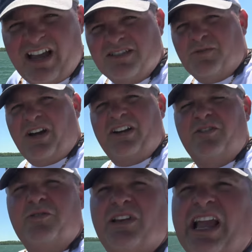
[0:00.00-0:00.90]
guys, we're on a
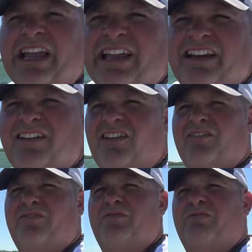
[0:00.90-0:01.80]
new lake, and
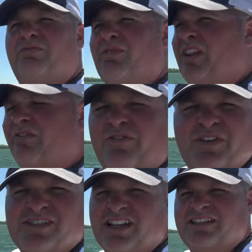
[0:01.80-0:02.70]
one of the
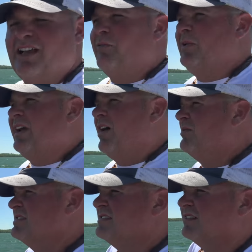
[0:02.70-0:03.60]
first things that we
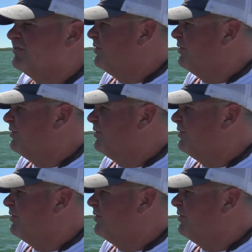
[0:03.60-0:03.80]
always look